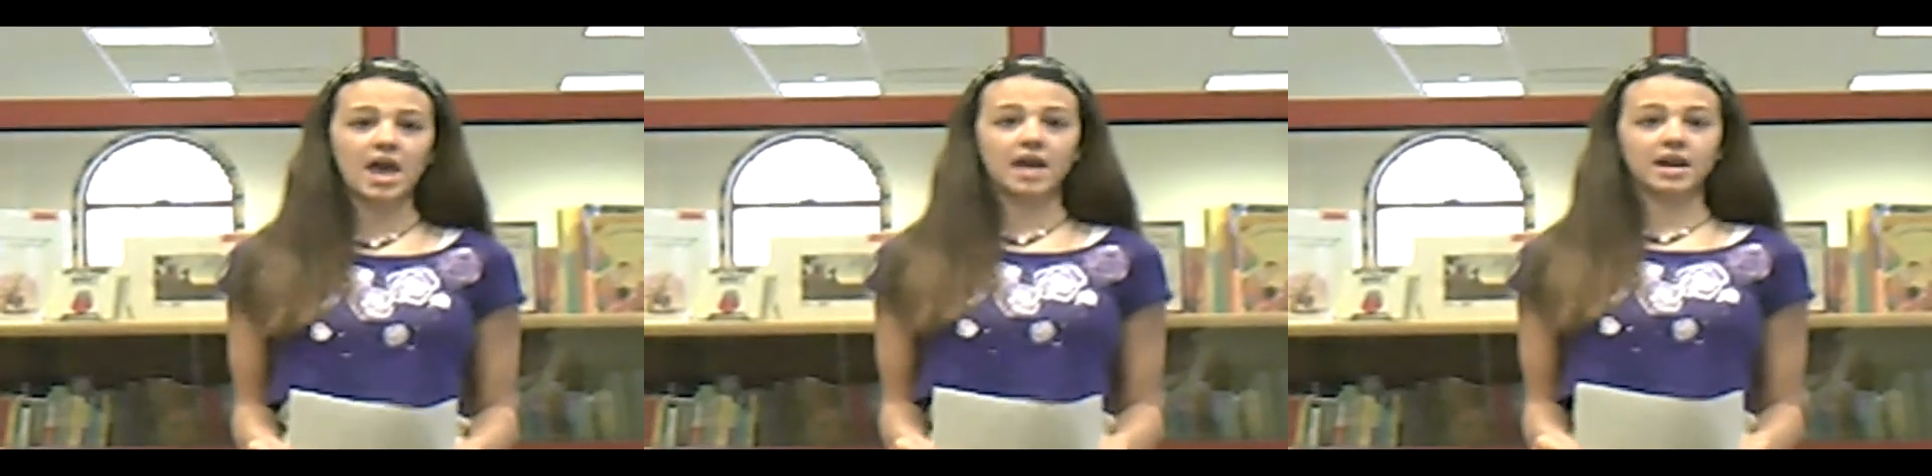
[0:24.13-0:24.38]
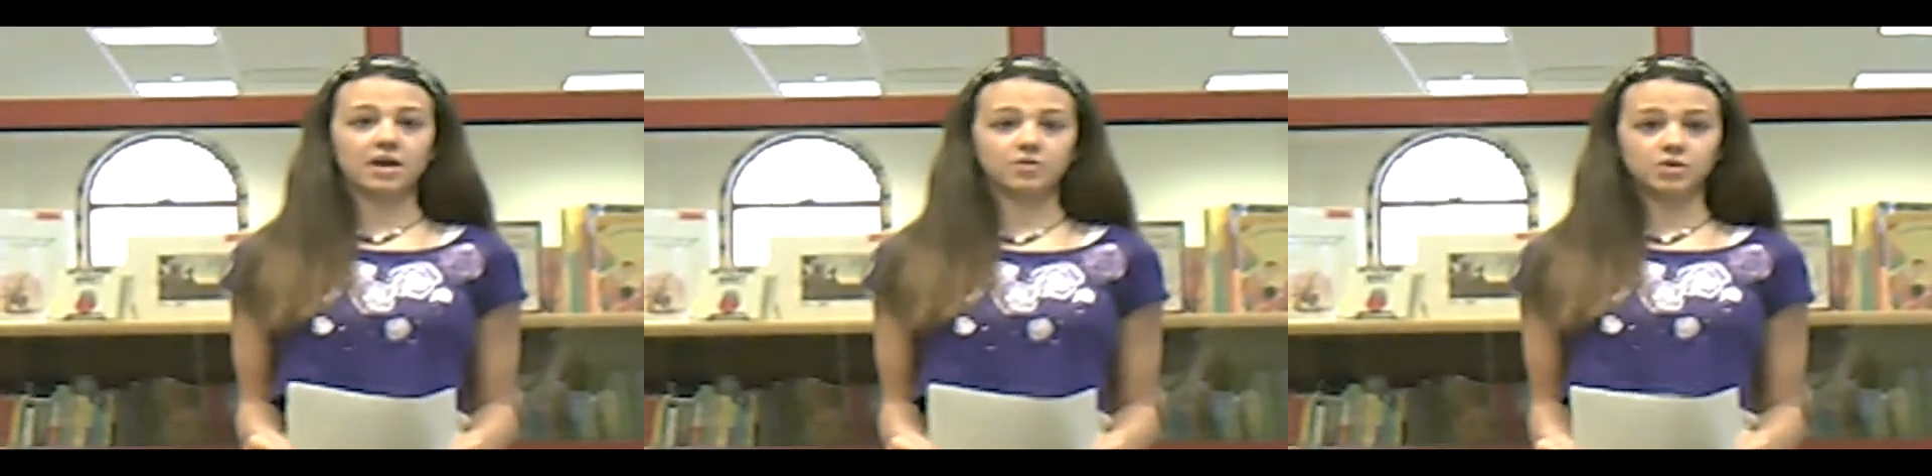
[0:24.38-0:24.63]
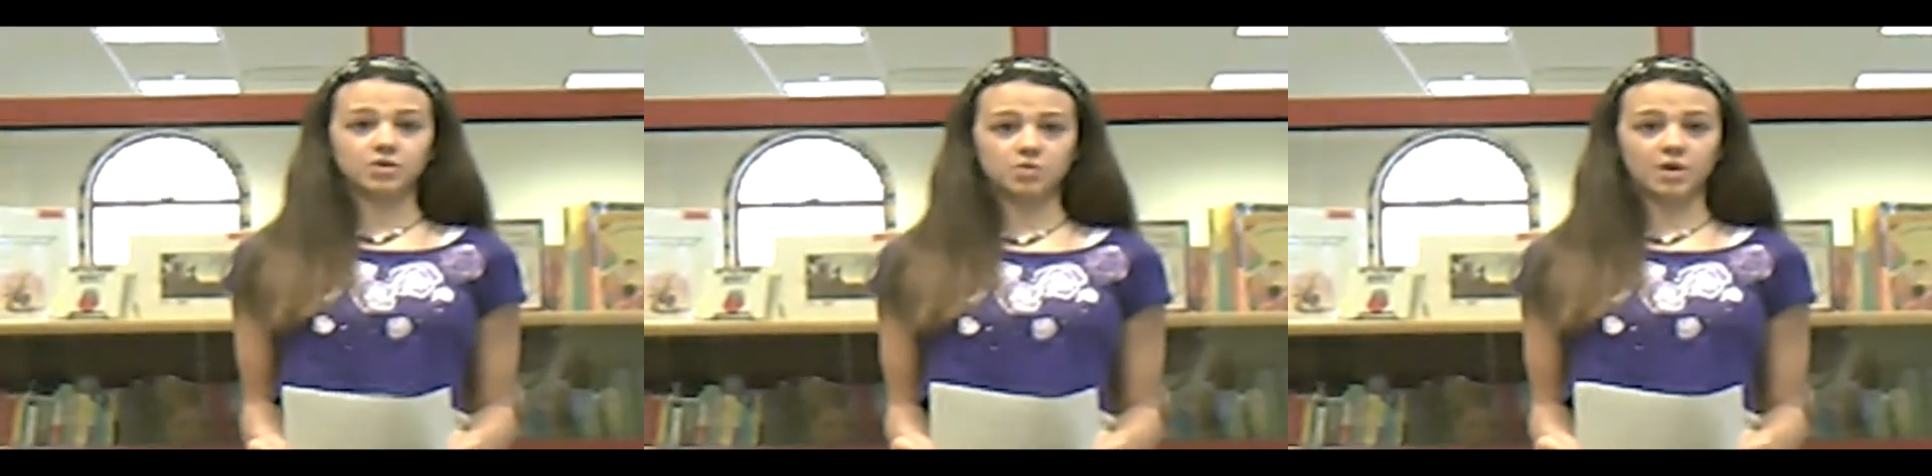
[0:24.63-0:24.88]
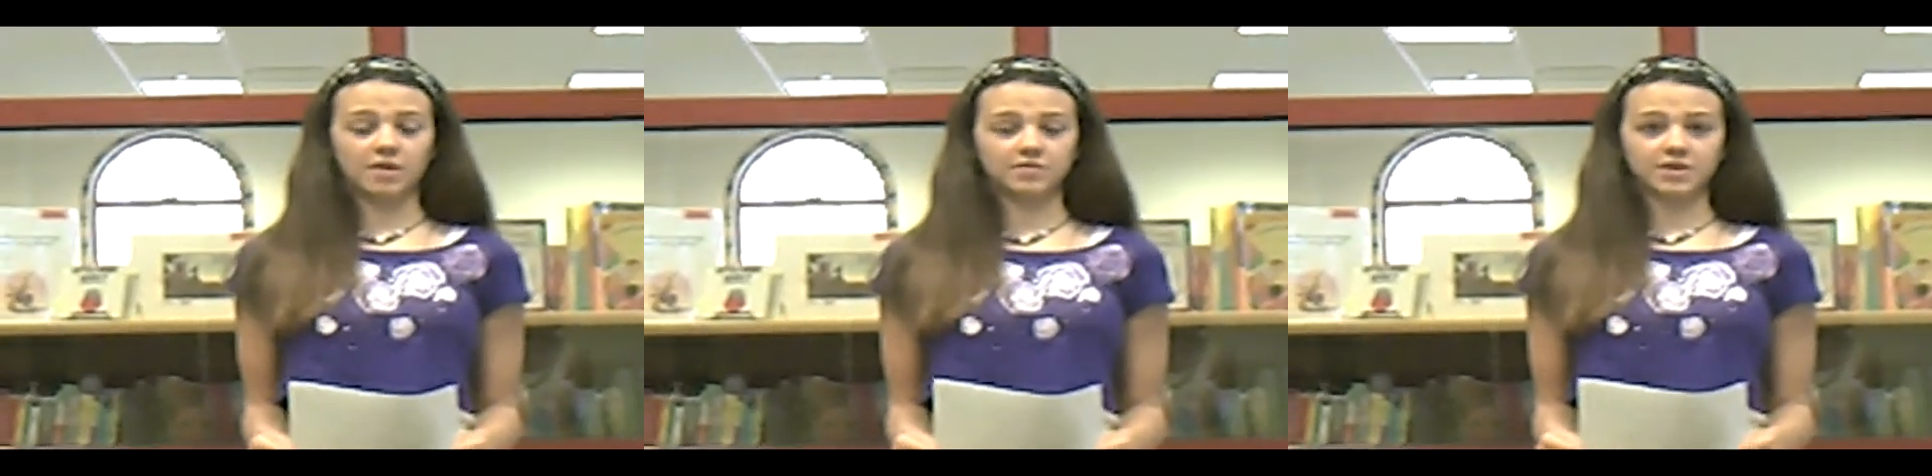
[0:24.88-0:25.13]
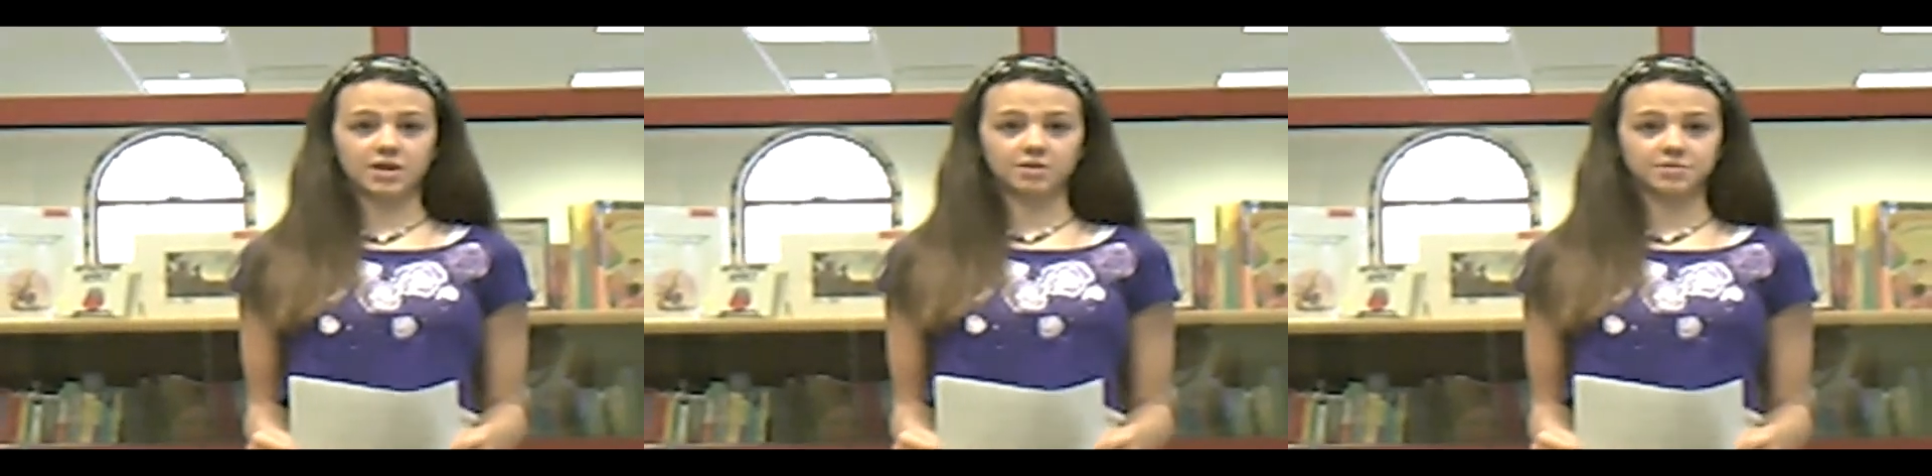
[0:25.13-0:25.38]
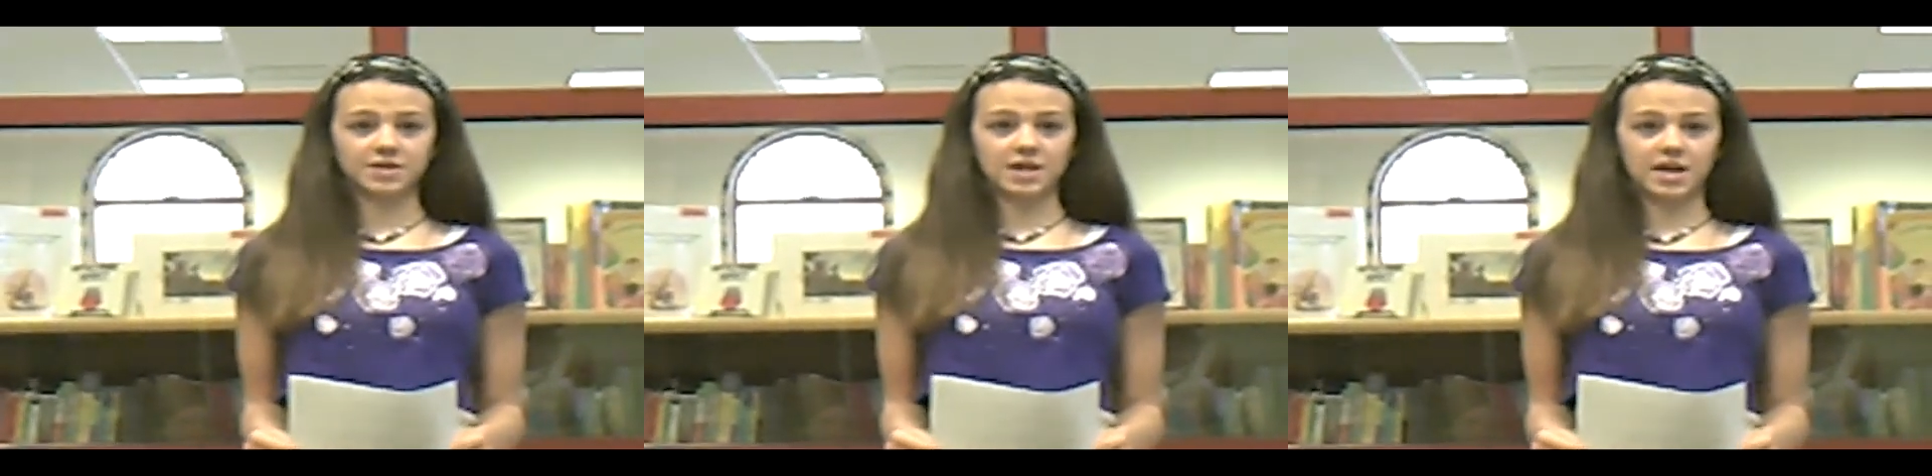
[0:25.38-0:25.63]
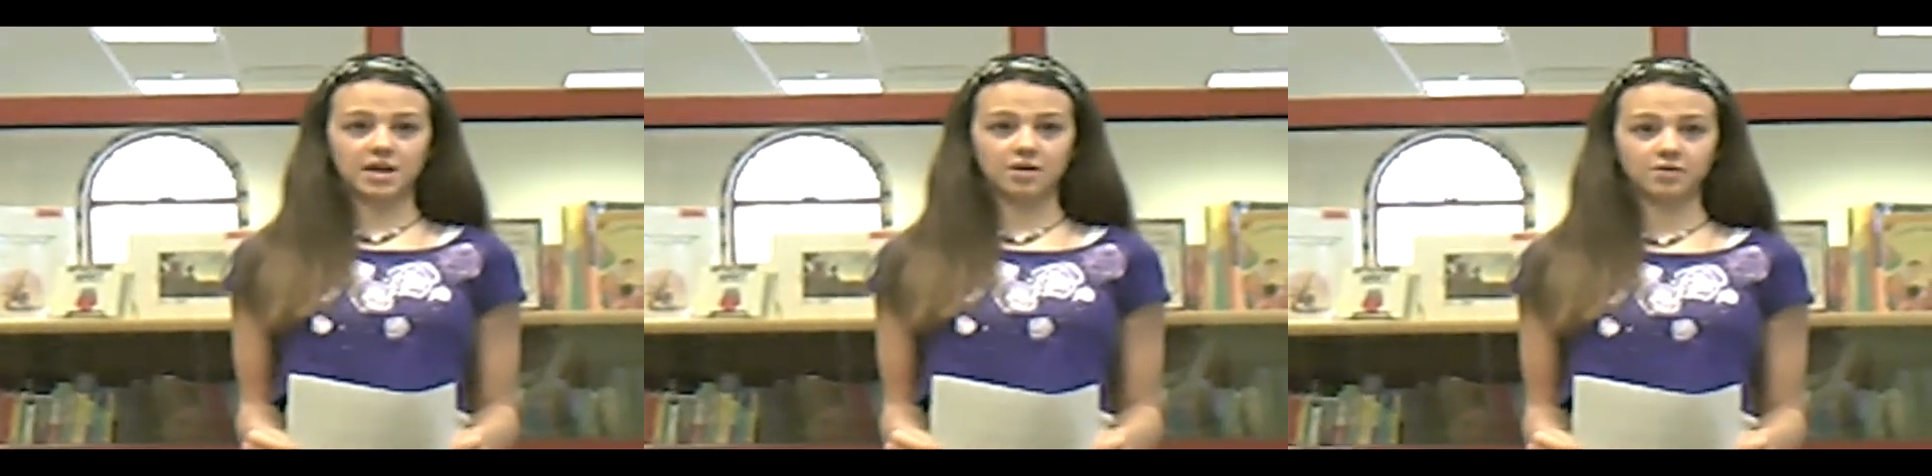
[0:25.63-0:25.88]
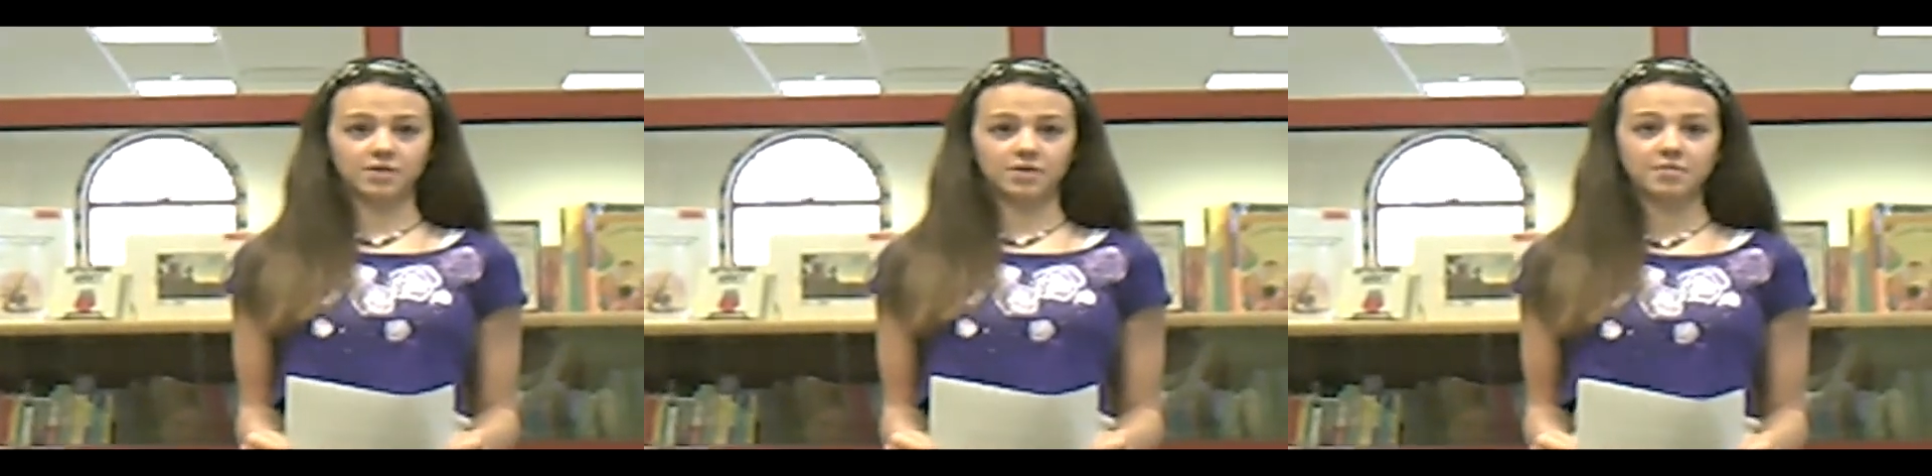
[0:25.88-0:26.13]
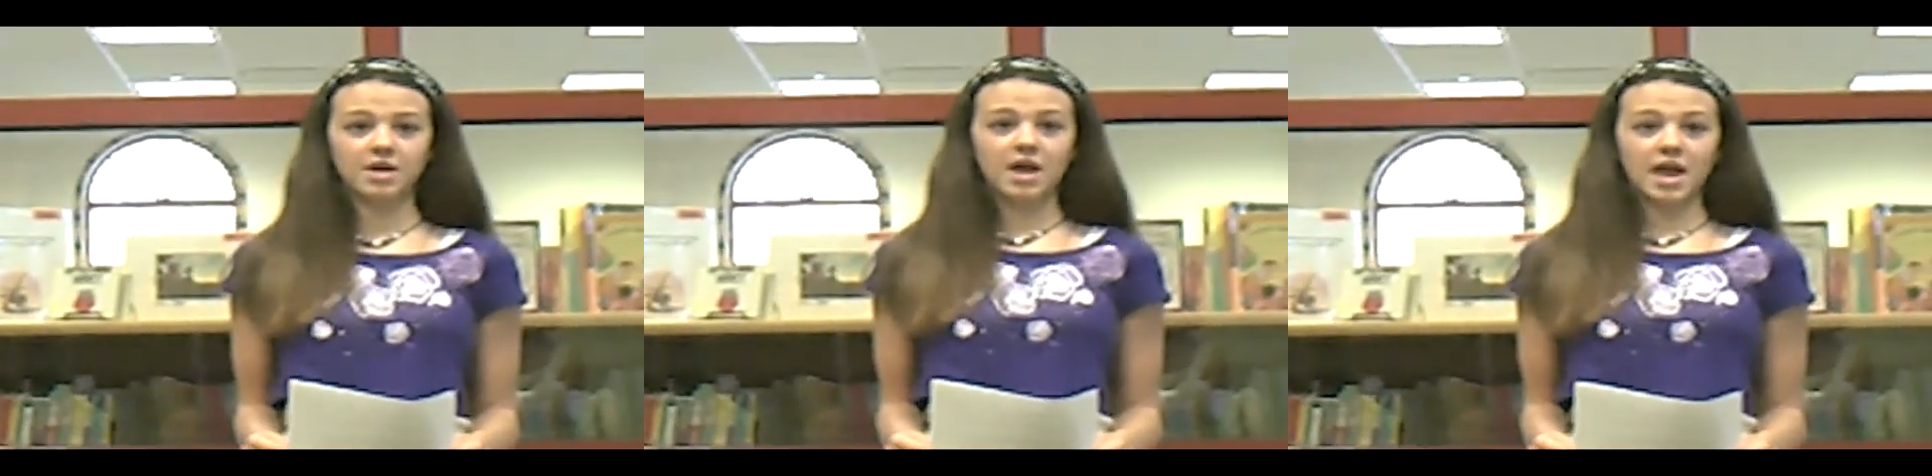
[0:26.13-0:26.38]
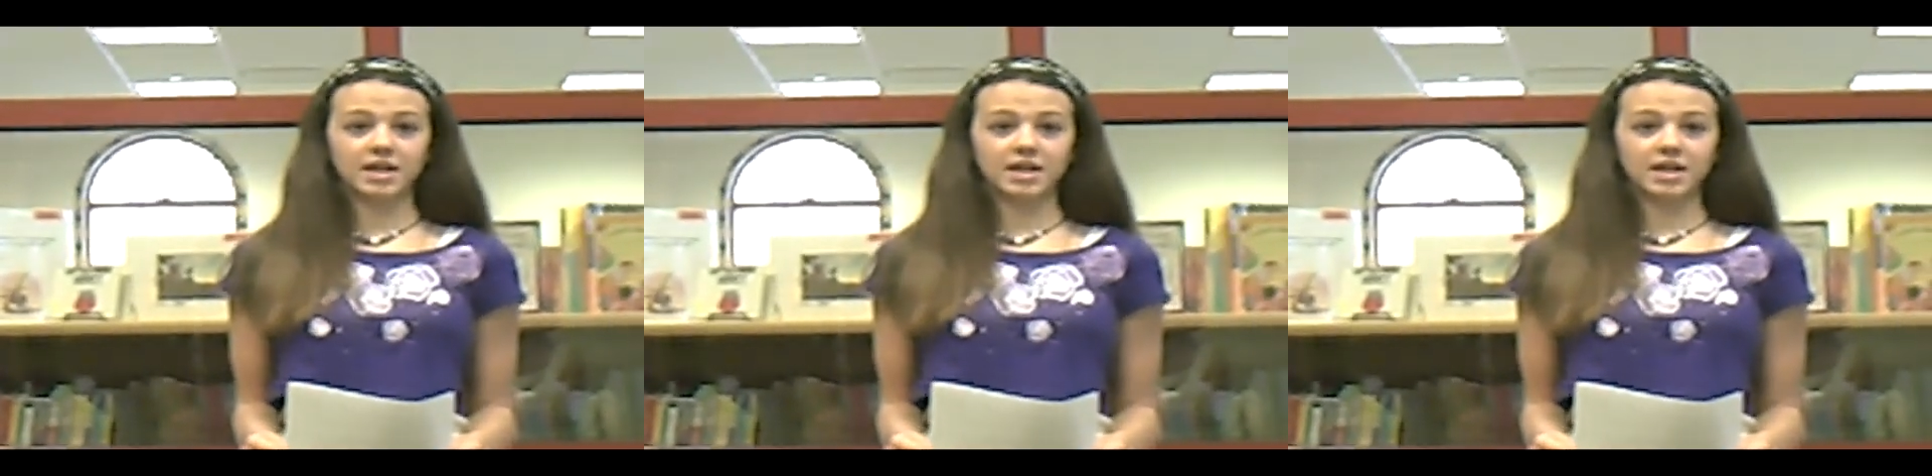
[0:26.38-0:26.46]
and now you have to help take care of them